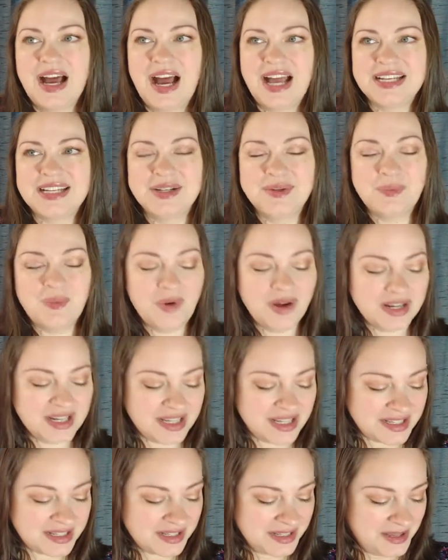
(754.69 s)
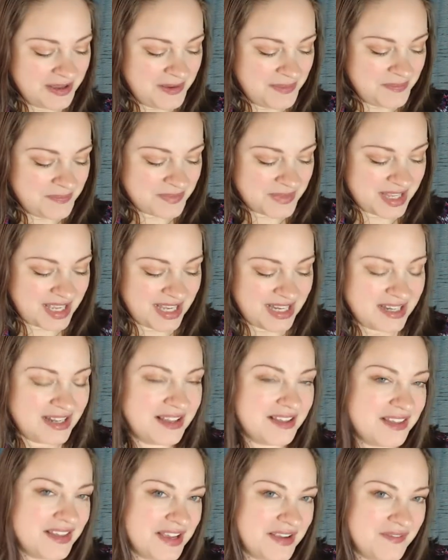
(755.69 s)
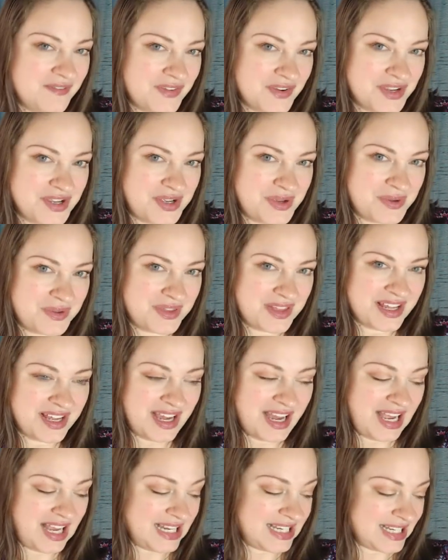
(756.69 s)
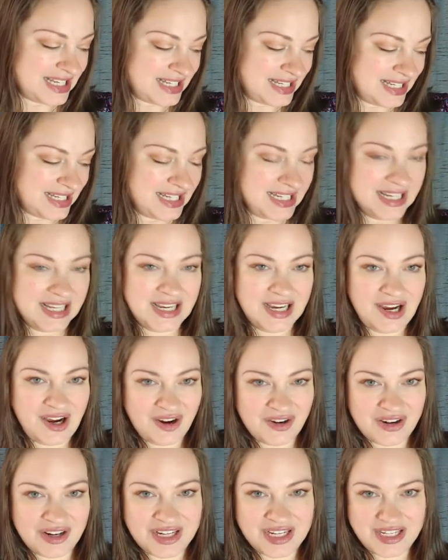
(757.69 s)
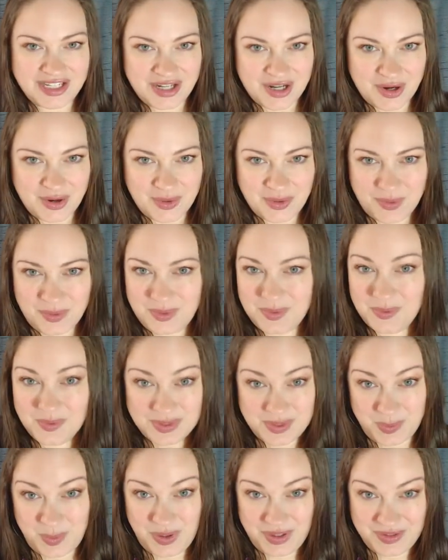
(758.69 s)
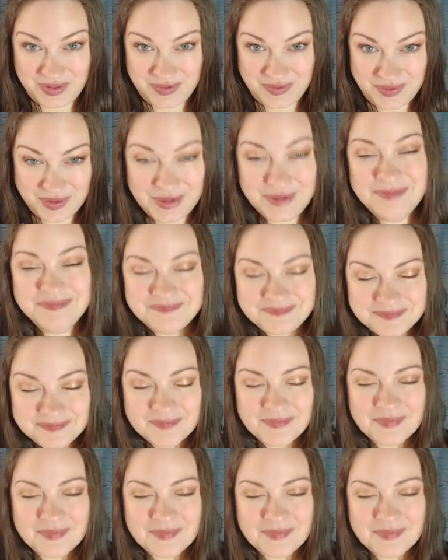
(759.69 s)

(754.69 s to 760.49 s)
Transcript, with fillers: I didn't want to get anything for you that I didn't already know was wonderful